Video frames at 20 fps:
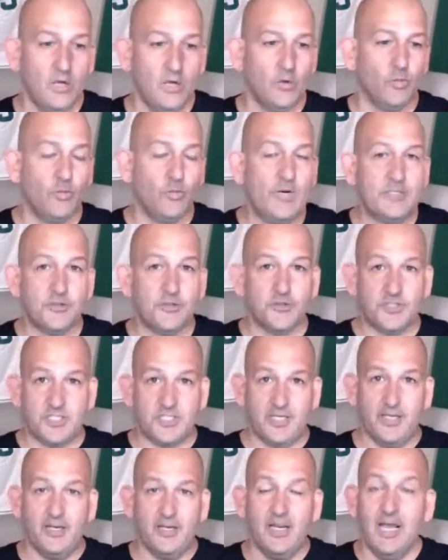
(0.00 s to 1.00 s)

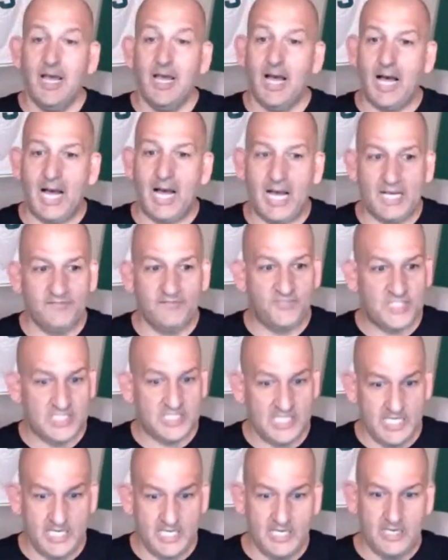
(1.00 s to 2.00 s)
Richardson, I've
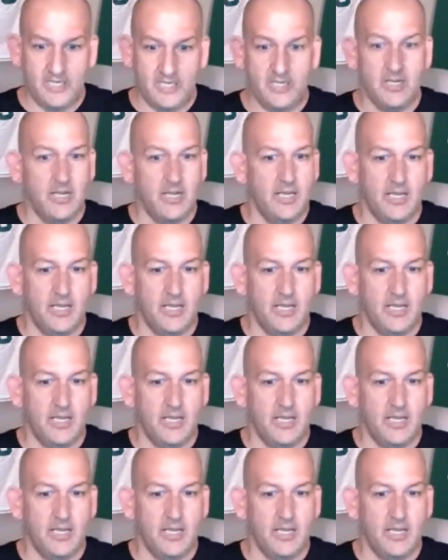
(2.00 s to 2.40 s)
seen